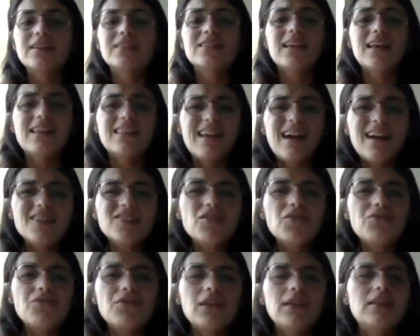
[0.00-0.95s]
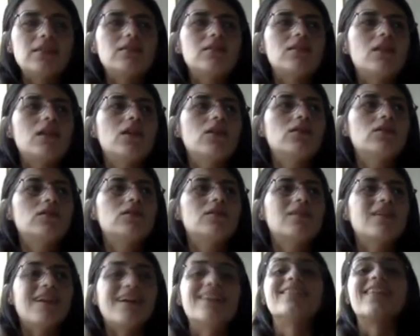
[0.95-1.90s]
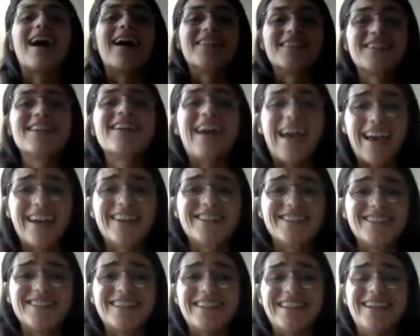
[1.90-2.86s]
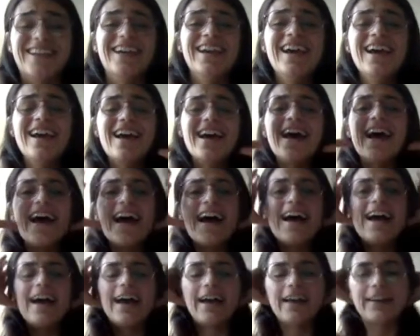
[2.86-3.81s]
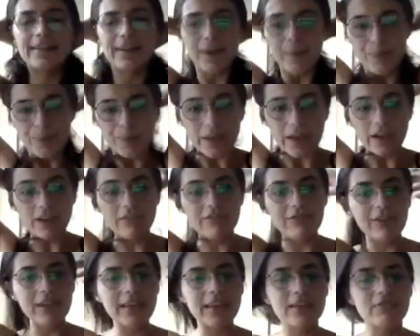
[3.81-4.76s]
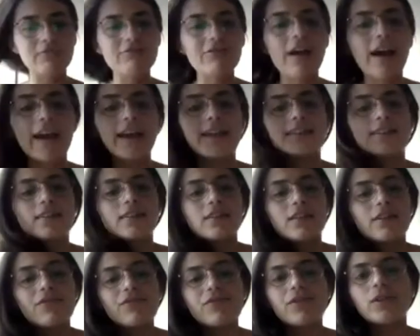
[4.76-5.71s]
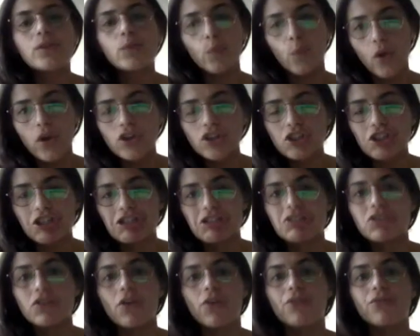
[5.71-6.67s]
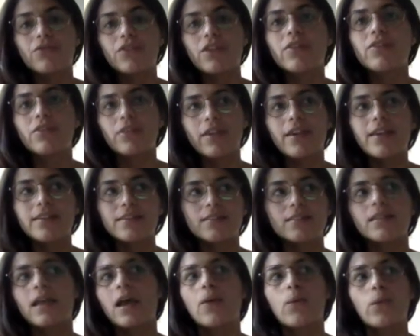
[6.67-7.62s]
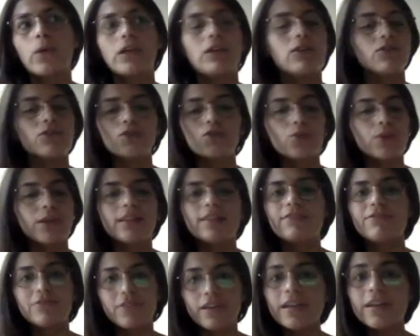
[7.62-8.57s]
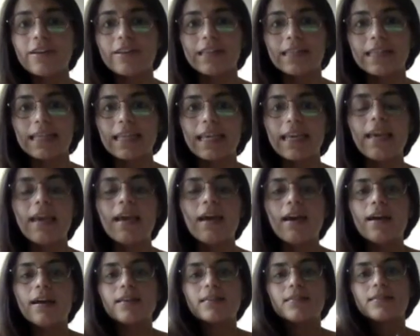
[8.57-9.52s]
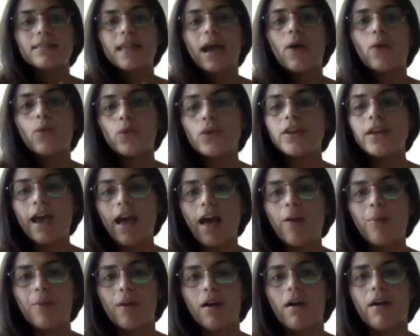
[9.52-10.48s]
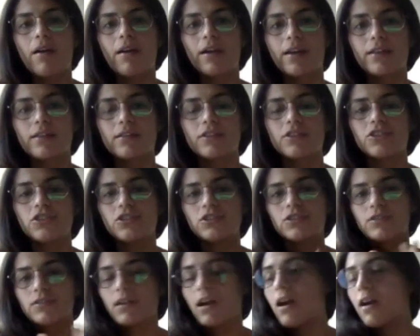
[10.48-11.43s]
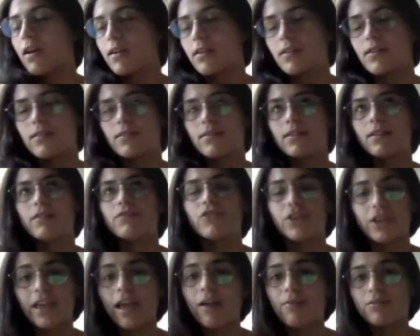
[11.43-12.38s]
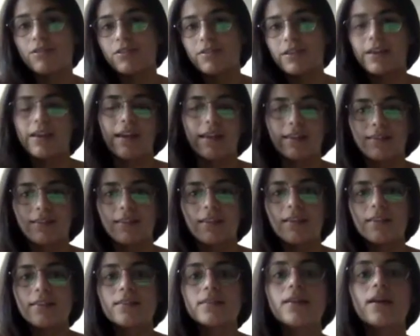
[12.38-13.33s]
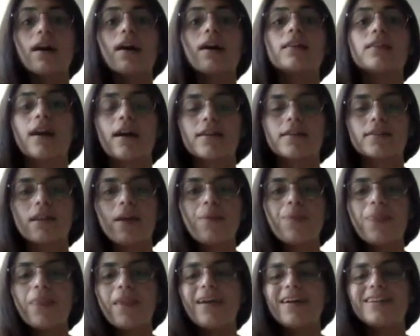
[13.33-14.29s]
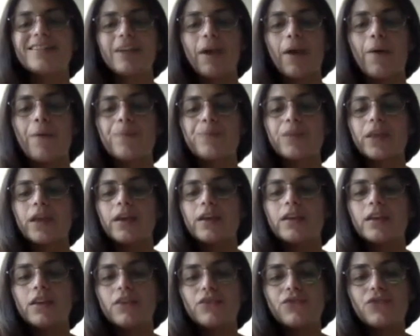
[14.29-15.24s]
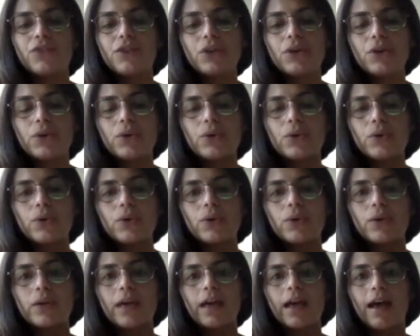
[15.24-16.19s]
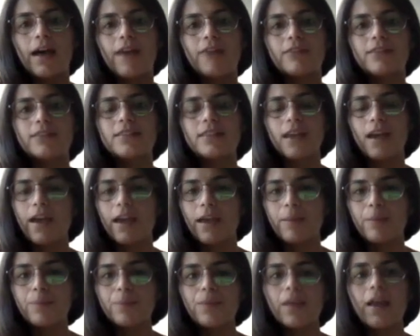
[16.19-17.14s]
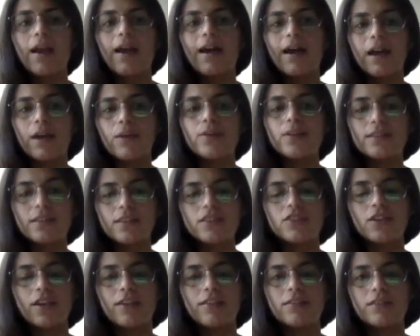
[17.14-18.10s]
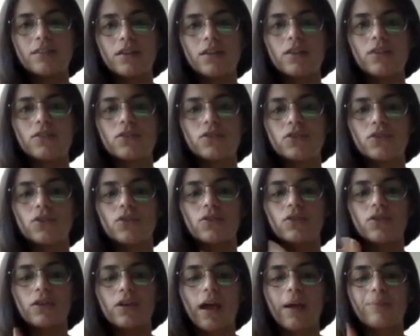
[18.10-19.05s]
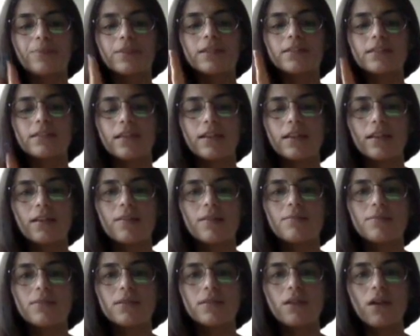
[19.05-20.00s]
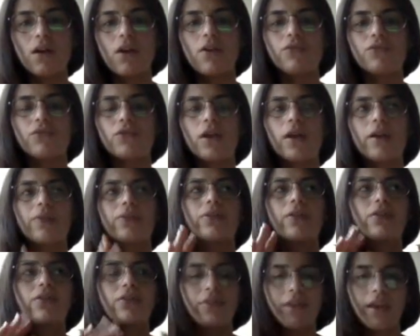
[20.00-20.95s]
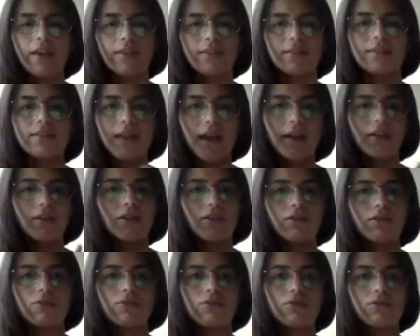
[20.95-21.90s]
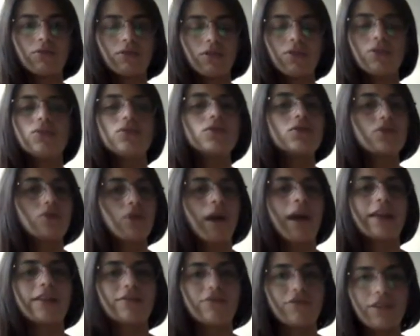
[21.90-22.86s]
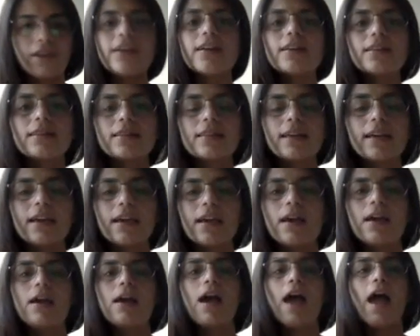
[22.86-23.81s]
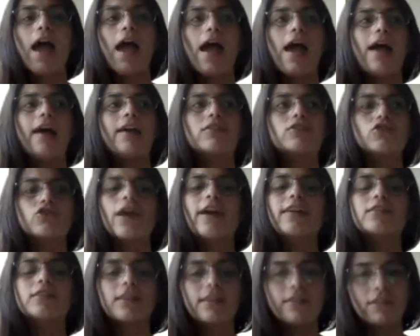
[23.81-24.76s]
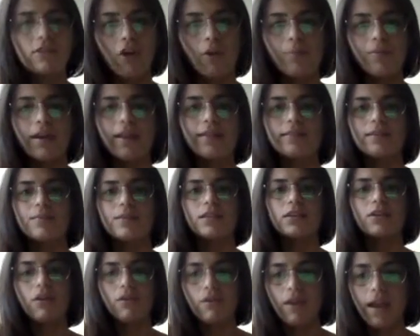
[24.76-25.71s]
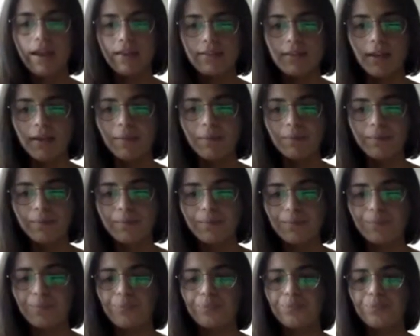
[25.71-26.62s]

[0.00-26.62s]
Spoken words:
because a lot of is used a lot actually. And if we can find different versions of the things that we use really frequently, that would help our English, our vocabulary at least, a lot. So, if you have the time, I would suggest you to look up the synonyms of the things that you use quite frequently and try to incorporate them in your writing.